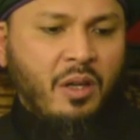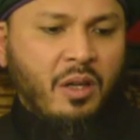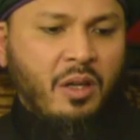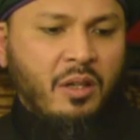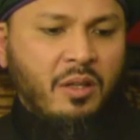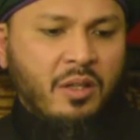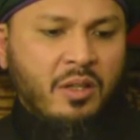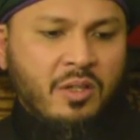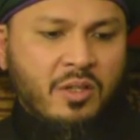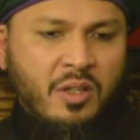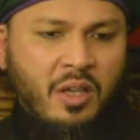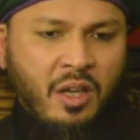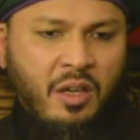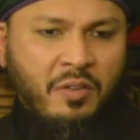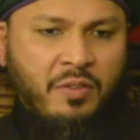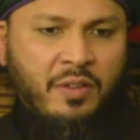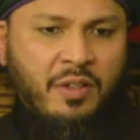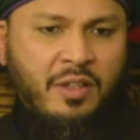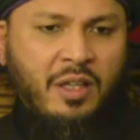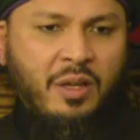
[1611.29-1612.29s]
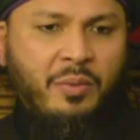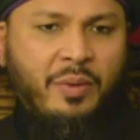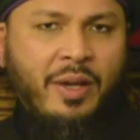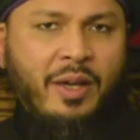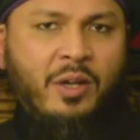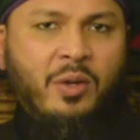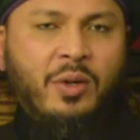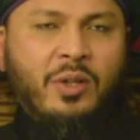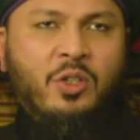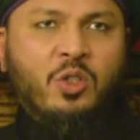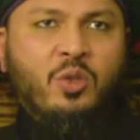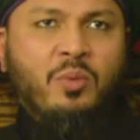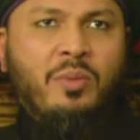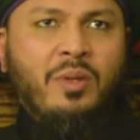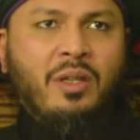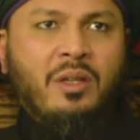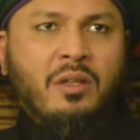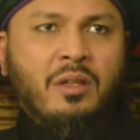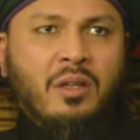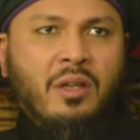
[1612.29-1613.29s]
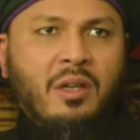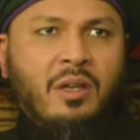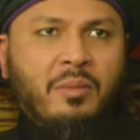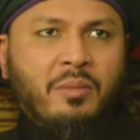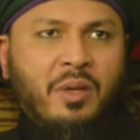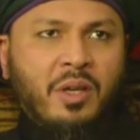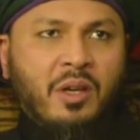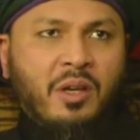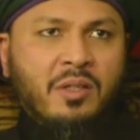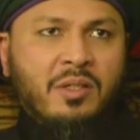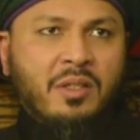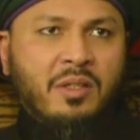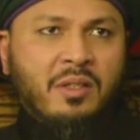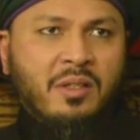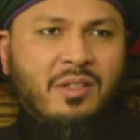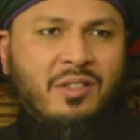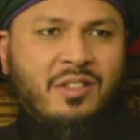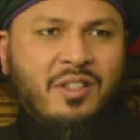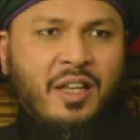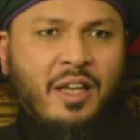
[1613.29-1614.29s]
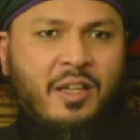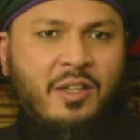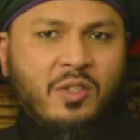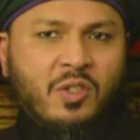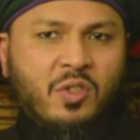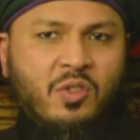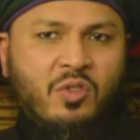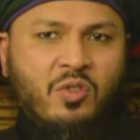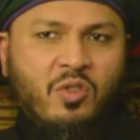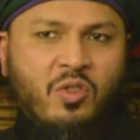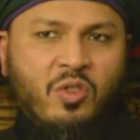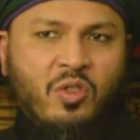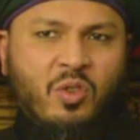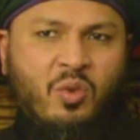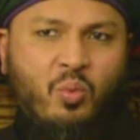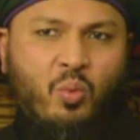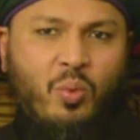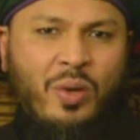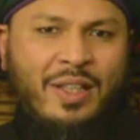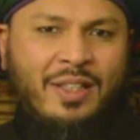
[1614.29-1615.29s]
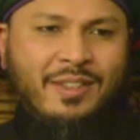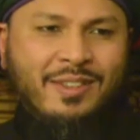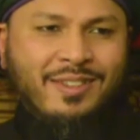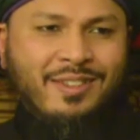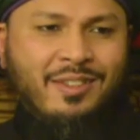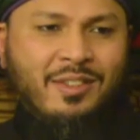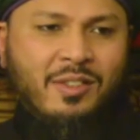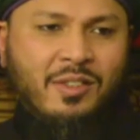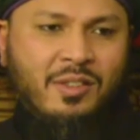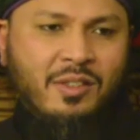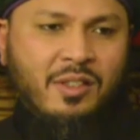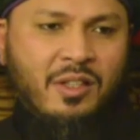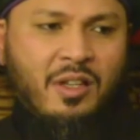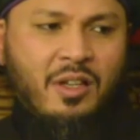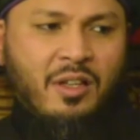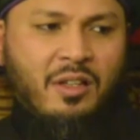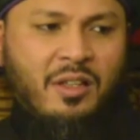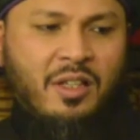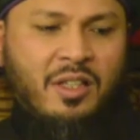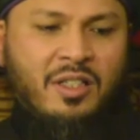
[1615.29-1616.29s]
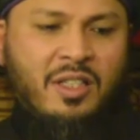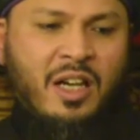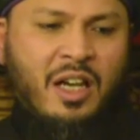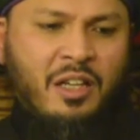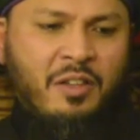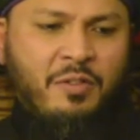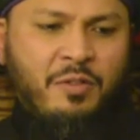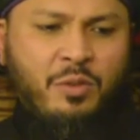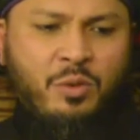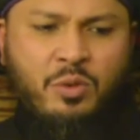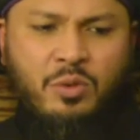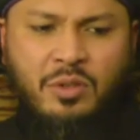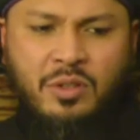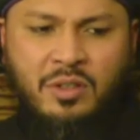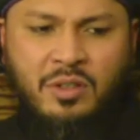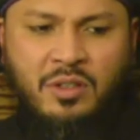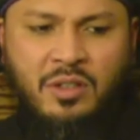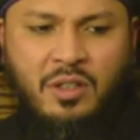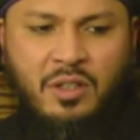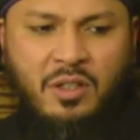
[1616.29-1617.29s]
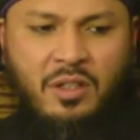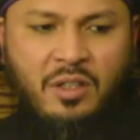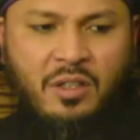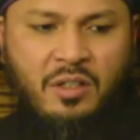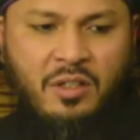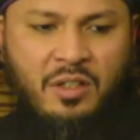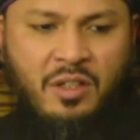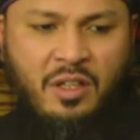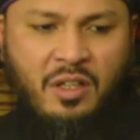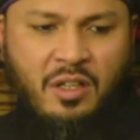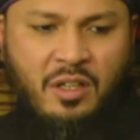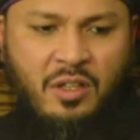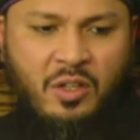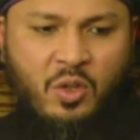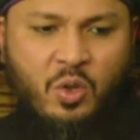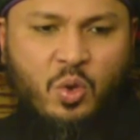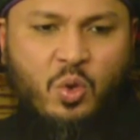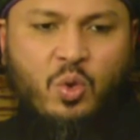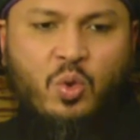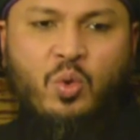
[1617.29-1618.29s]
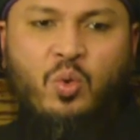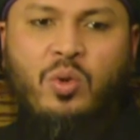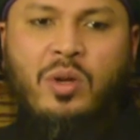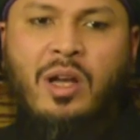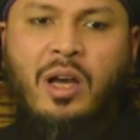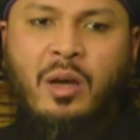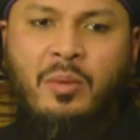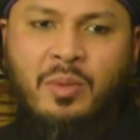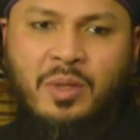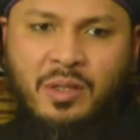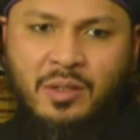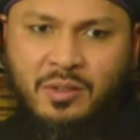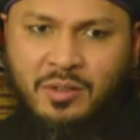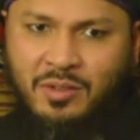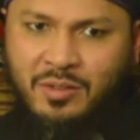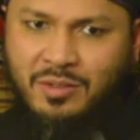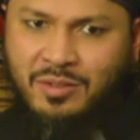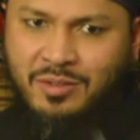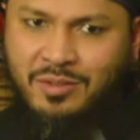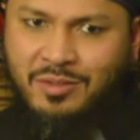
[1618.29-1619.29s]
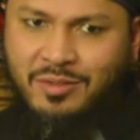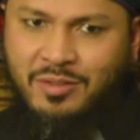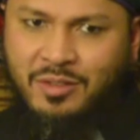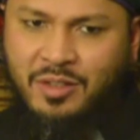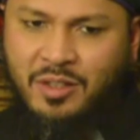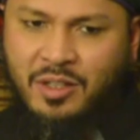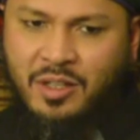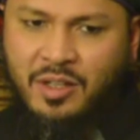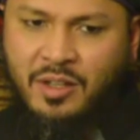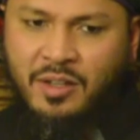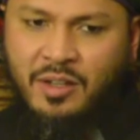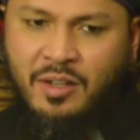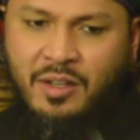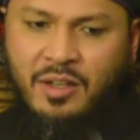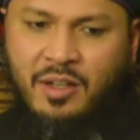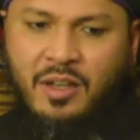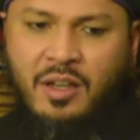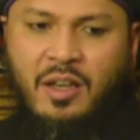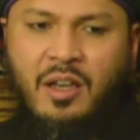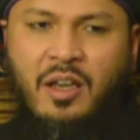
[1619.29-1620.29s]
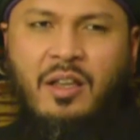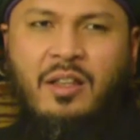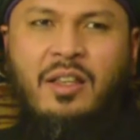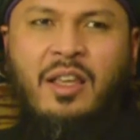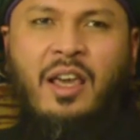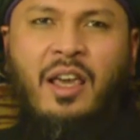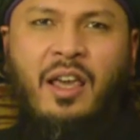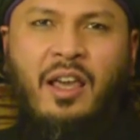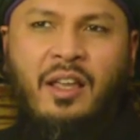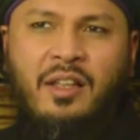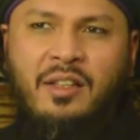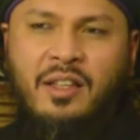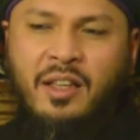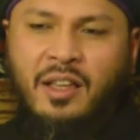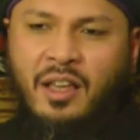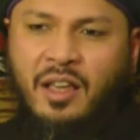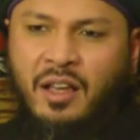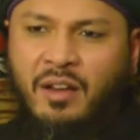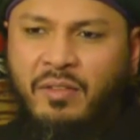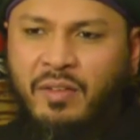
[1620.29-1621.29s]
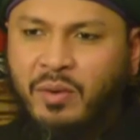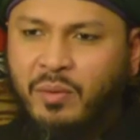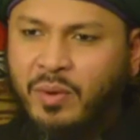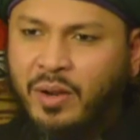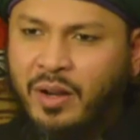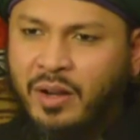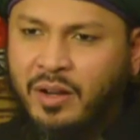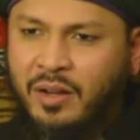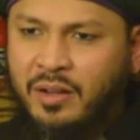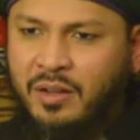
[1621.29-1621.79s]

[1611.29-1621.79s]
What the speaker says: the safer that we are going to be, because in these days, the winds, the typhoon, the tsunamis, they are hitting everywhere.